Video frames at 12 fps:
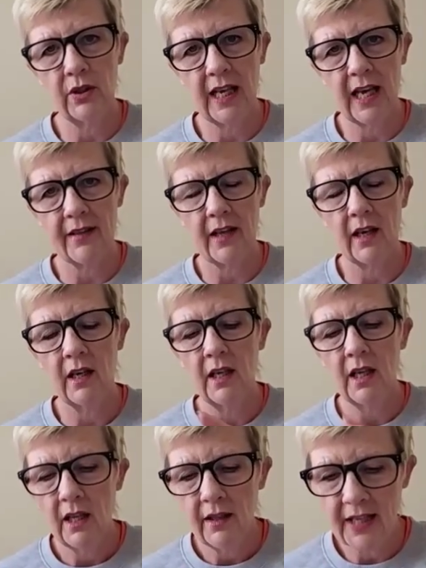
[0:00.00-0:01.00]
doing the other.
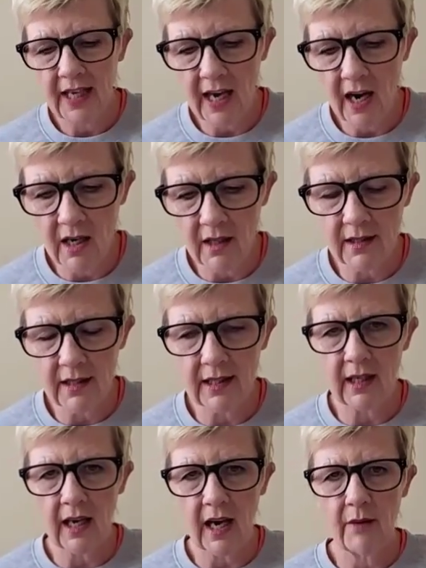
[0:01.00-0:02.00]
The answer
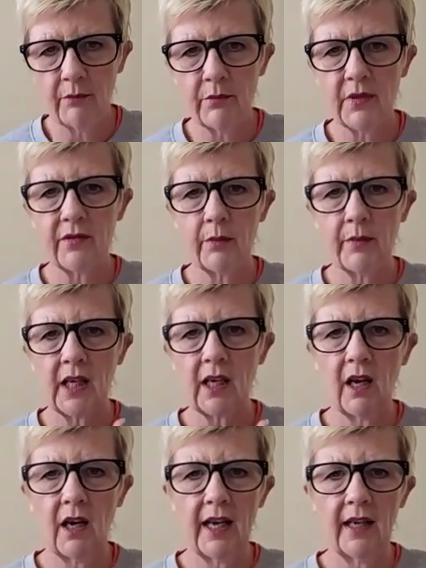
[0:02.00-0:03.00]
comes from the
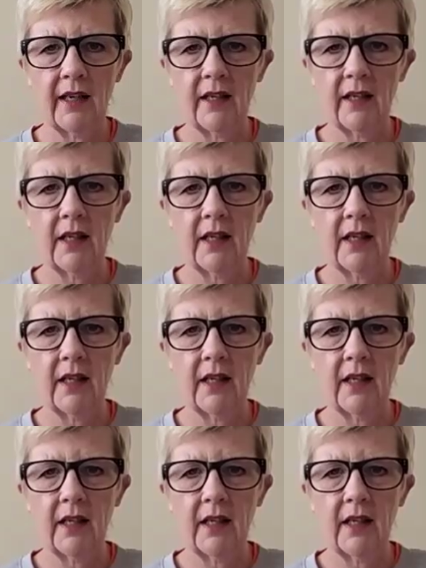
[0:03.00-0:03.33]
client.